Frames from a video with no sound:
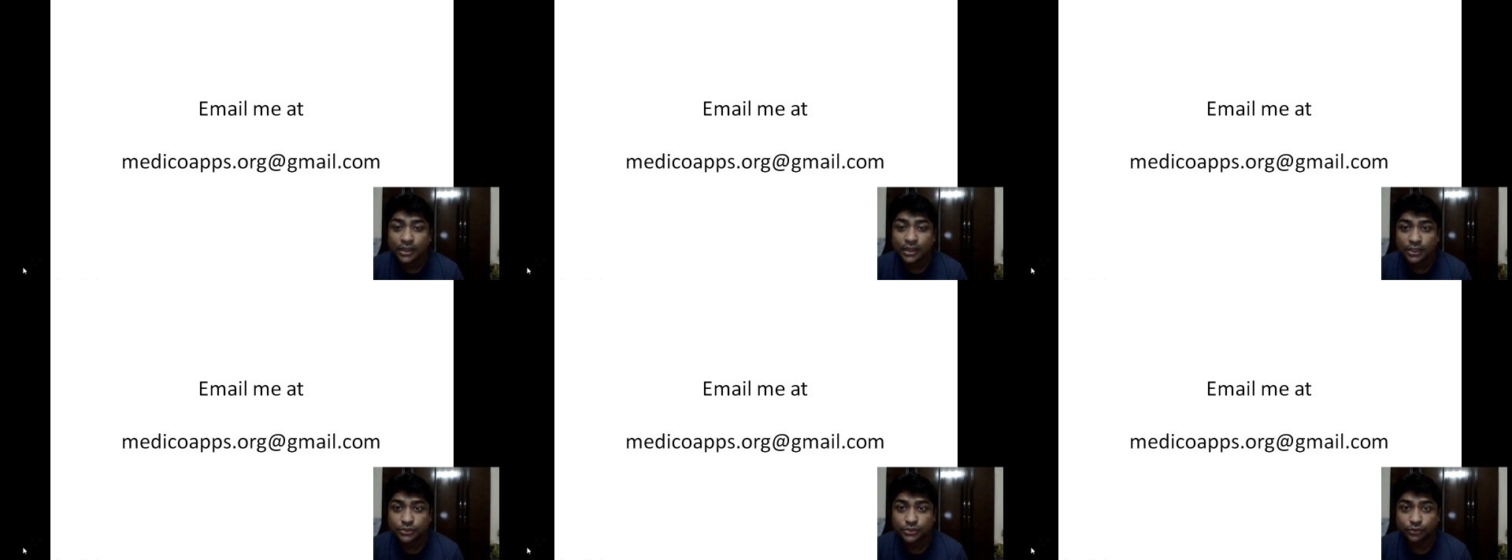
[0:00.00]

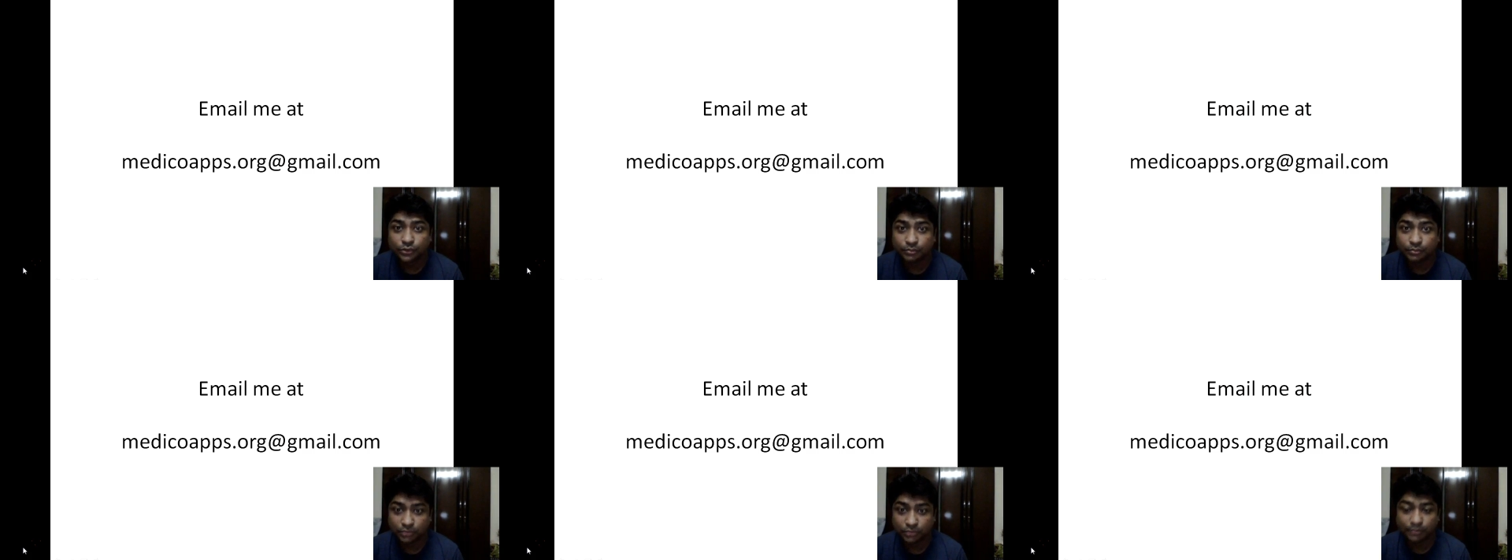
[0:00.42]
So
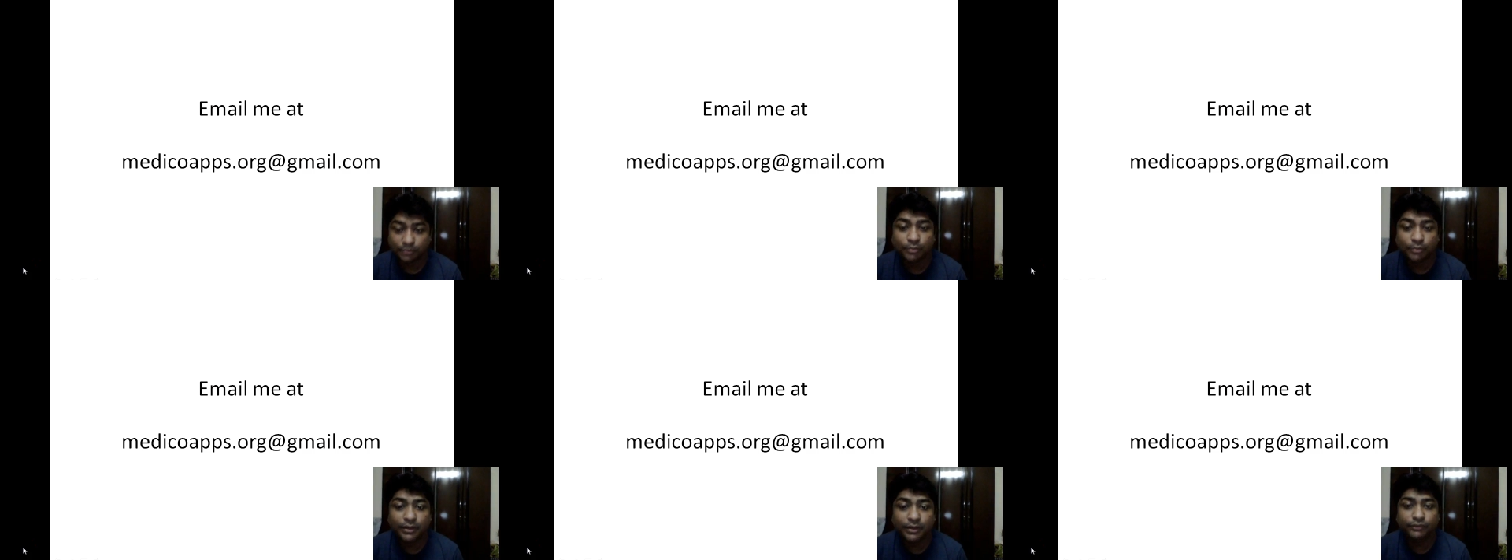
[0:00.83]
the
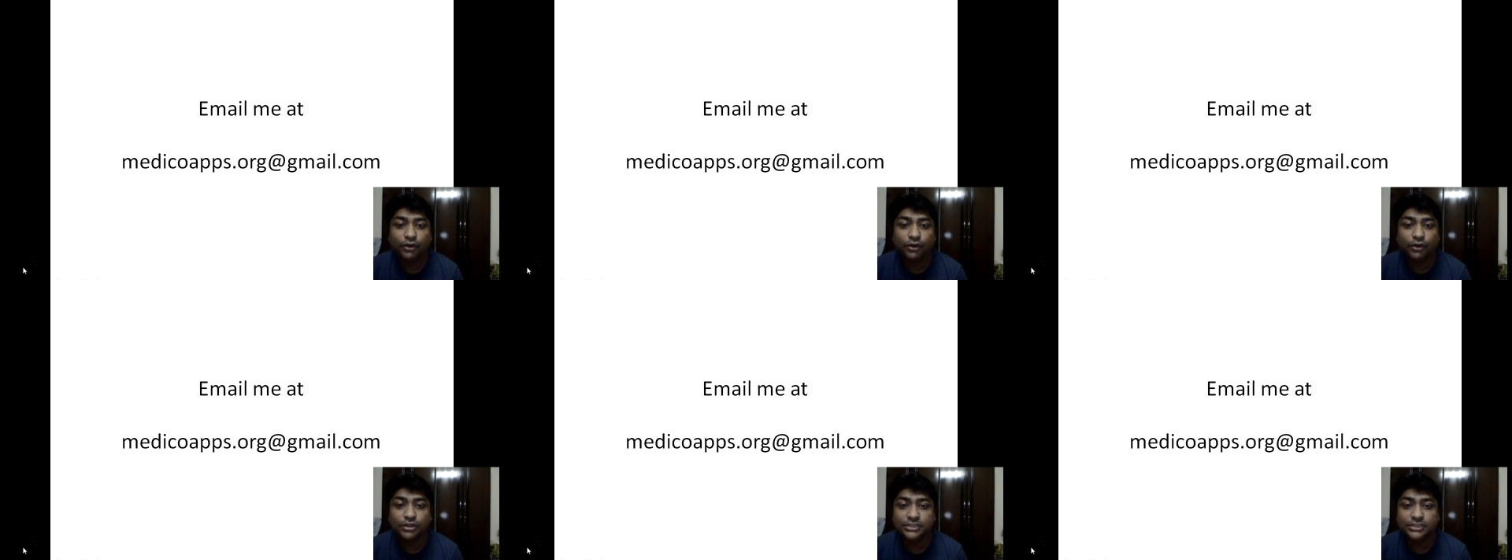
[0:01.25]
moment we
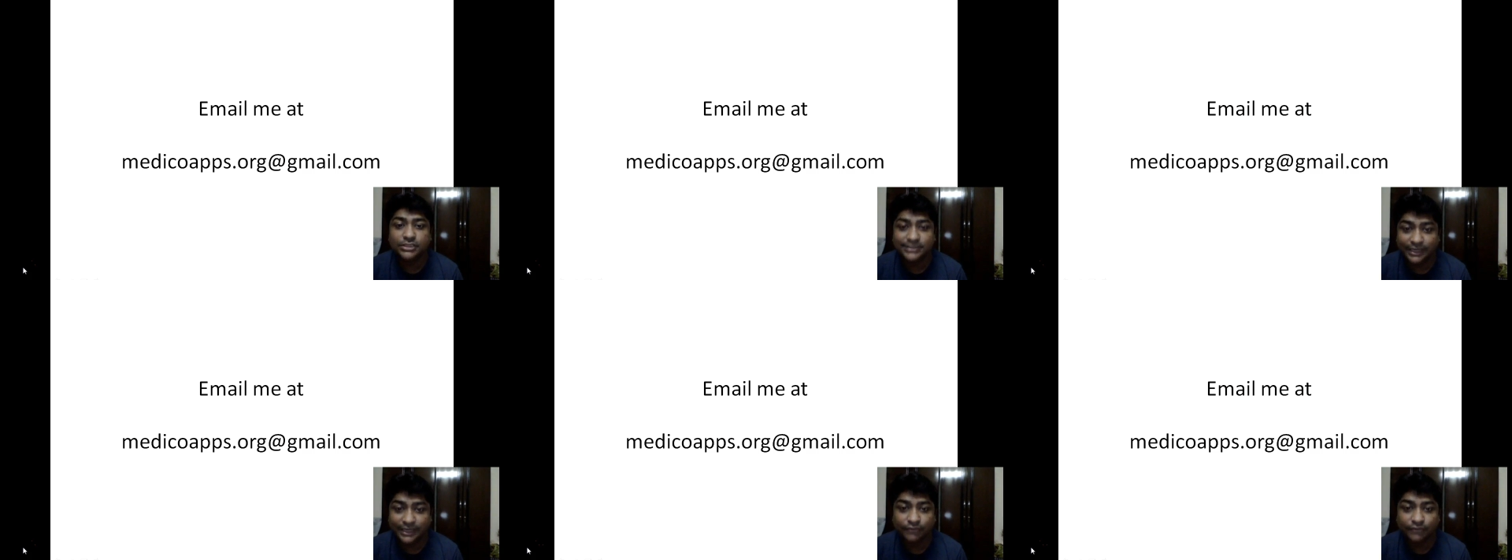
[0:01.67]
launch the
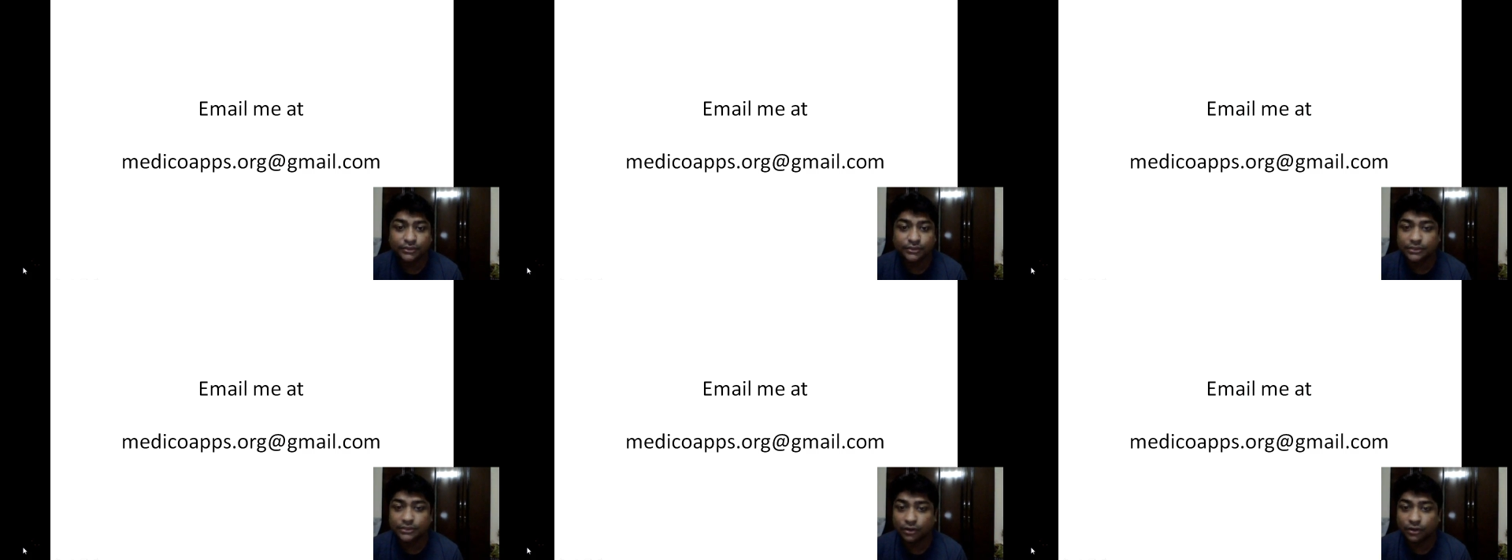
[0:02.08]
second
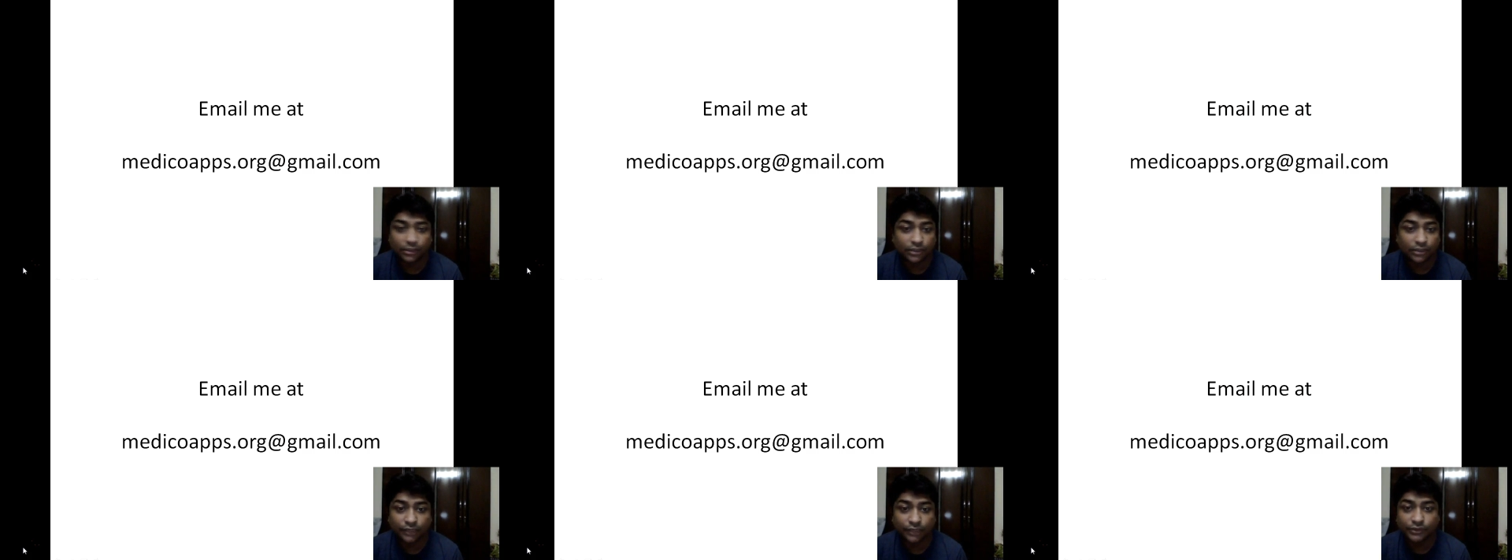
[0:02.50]
version or the
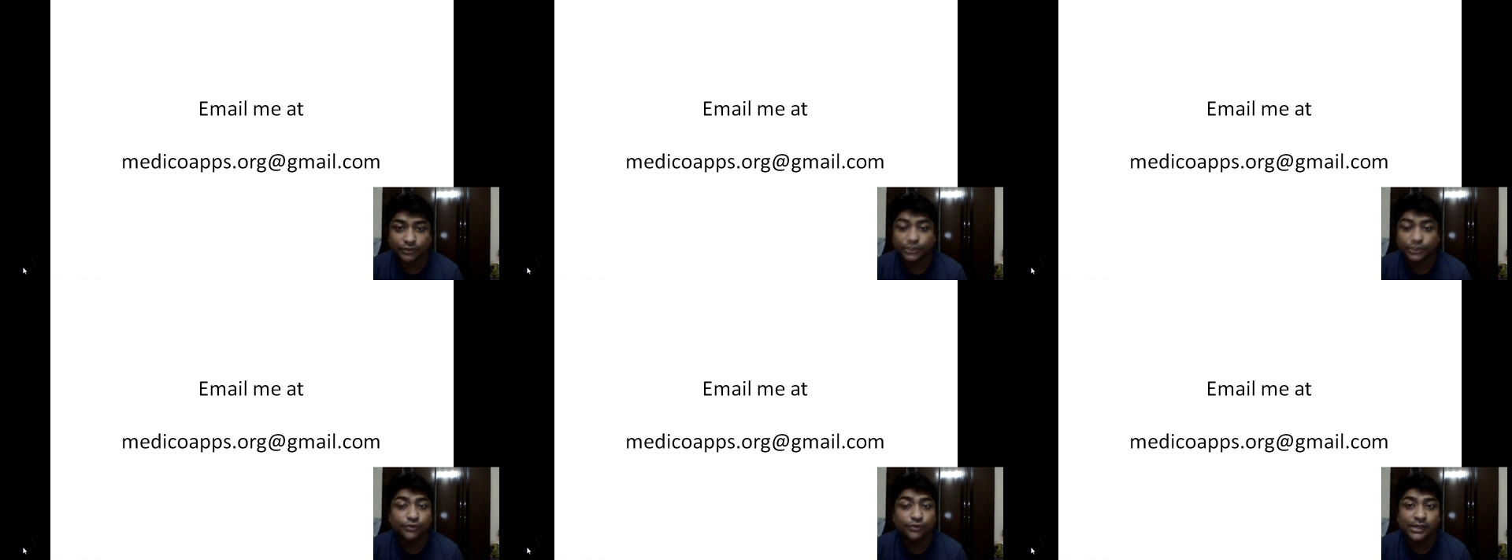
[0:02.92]
third version,
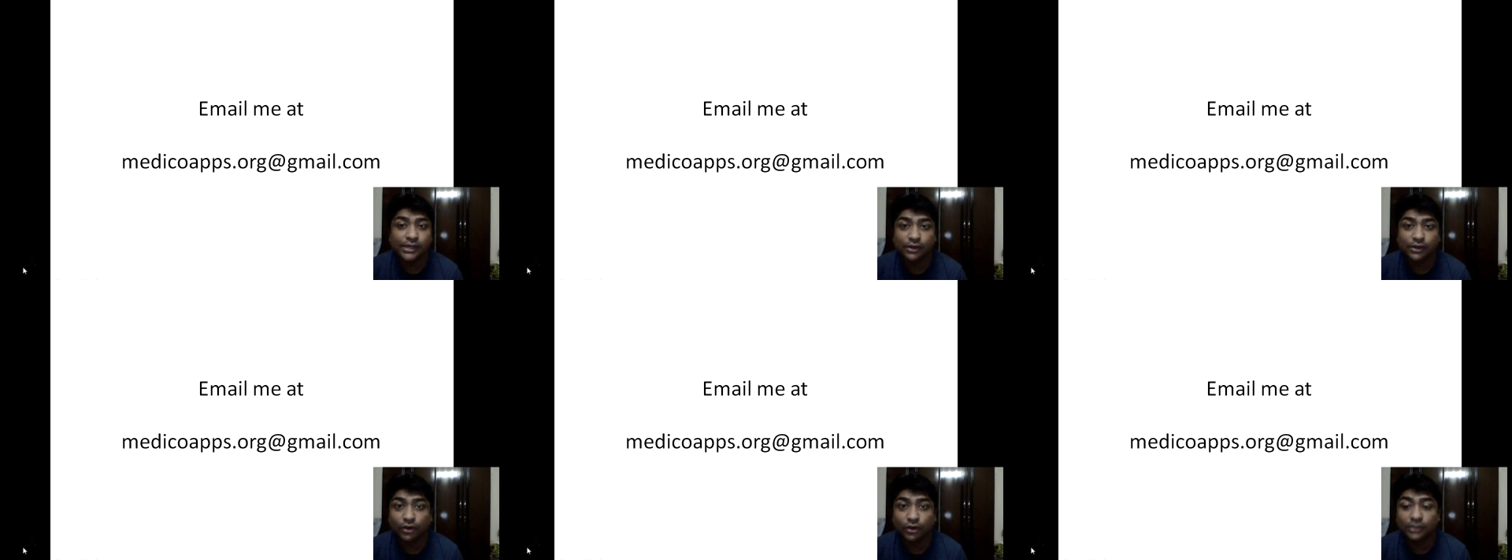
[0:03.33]
you will get
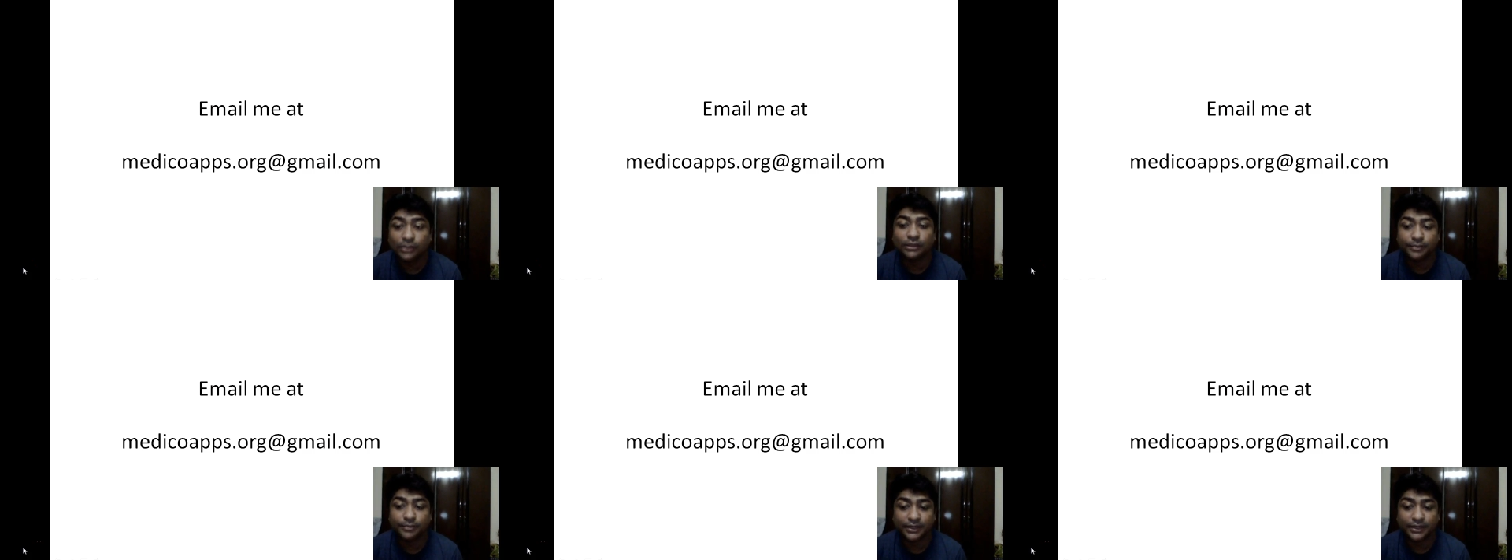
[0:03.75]
all the
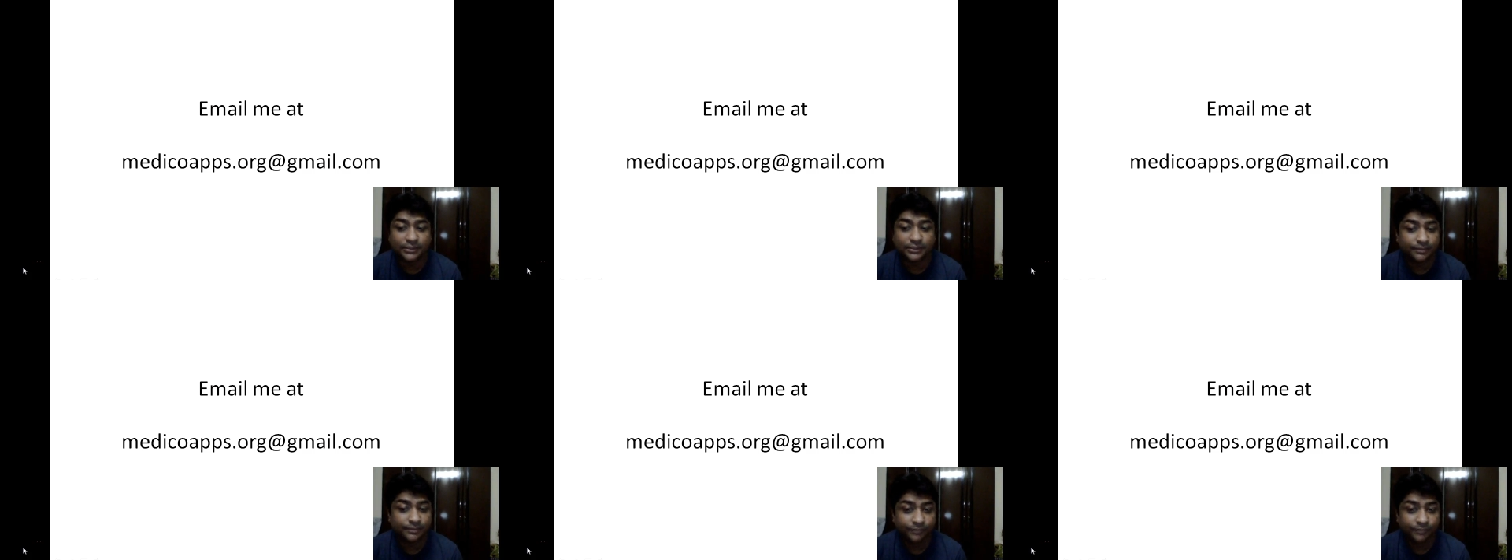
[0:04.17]
updates.